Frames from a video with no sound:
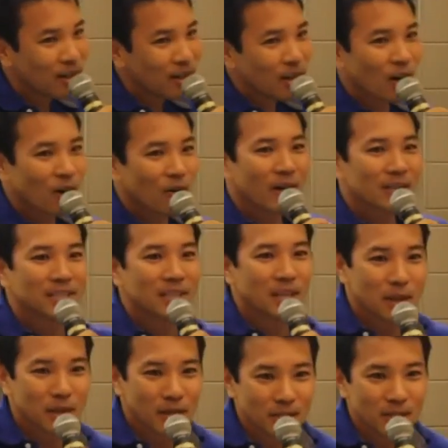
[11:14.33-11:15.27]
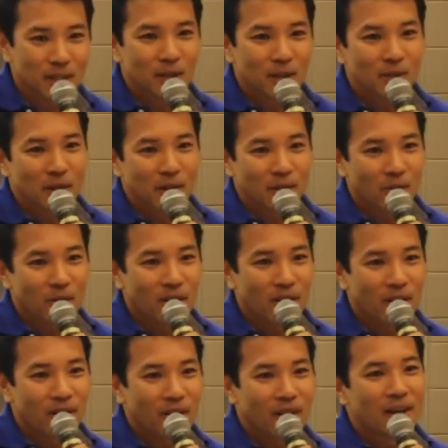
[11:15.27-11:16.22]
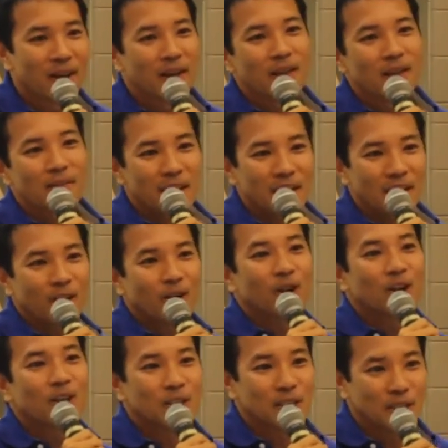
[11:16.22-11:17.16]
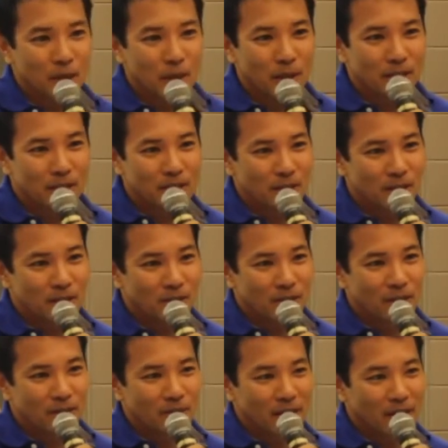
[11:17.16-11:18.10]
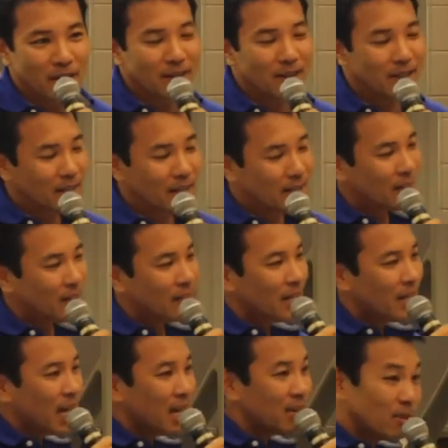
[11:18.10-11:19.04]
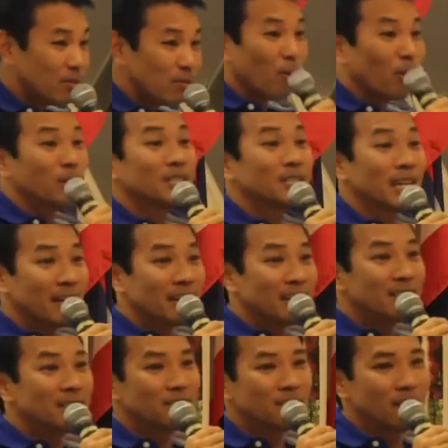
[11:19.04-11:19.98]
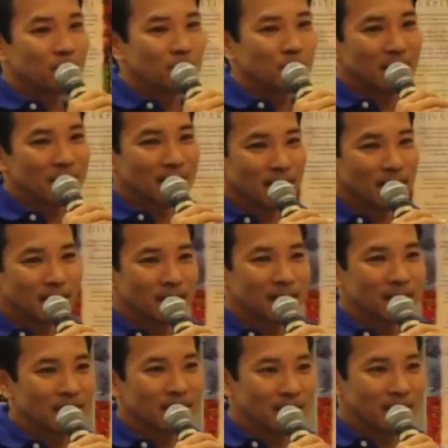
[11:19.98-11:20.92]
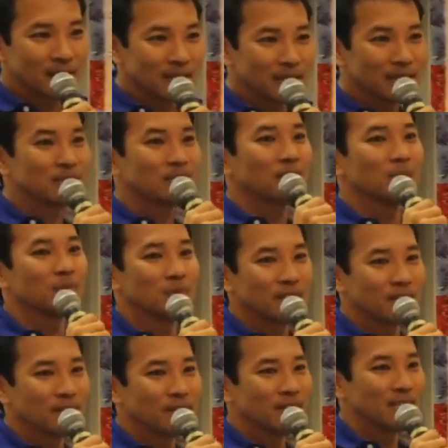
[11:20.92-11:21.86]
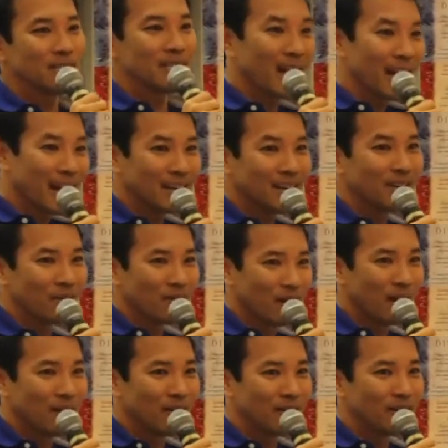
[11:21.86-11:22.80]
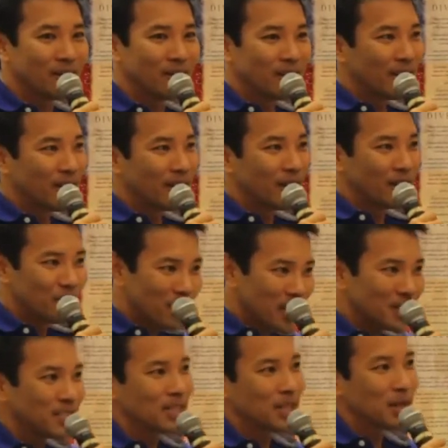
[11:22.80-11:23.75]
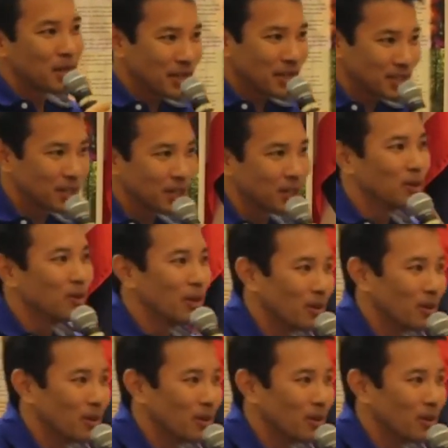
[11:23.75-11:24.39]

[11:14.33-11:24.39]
on correcting the things that are going wrong than encouraging the things that are going right. And even more sadly, sometimes we exist in systems that are designed around addressing the things that